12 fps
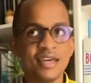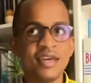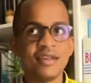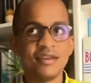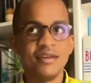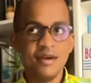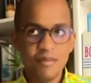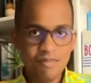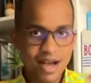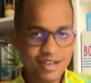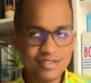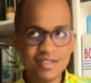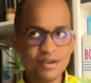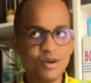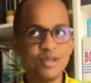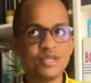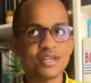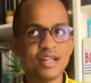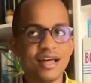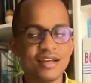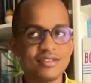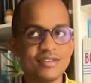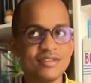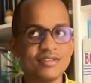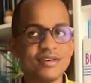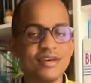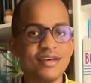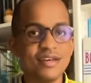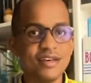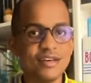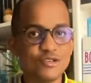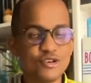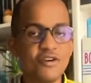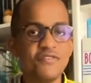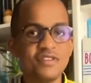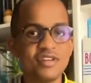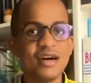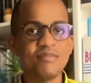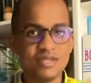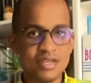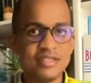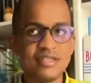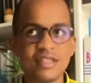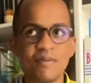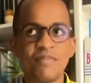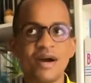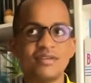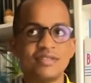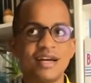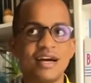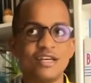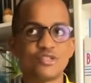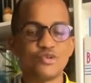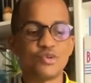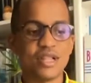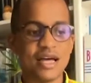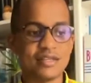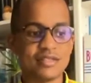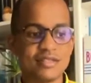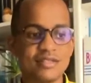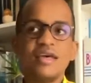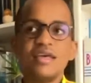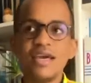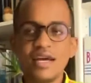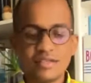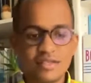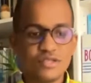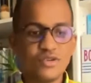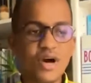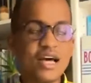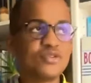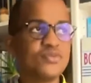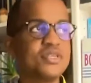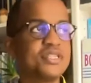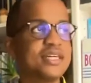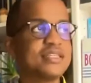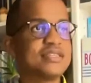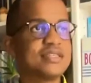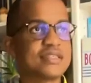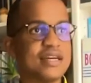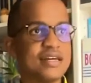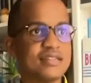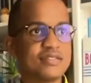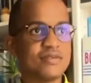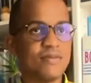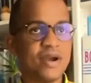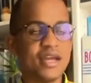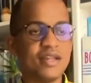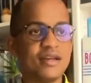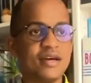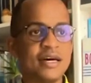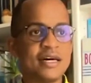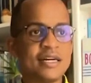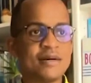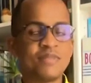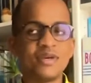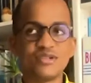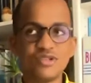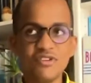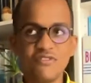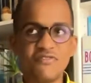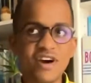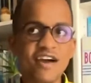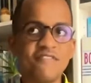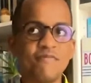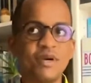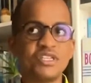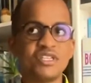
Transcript: in. Passing college classes is oftentimes easier than passing high school classes. Yes, so as we just discussed, right, there's sort of 5 major